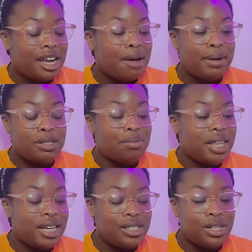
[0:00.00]
about some
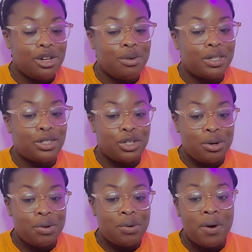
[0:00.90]
things that you can
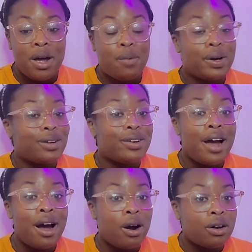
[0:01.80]
do where you're
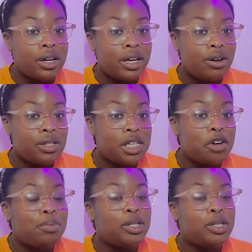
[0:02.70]
not hurting yourself,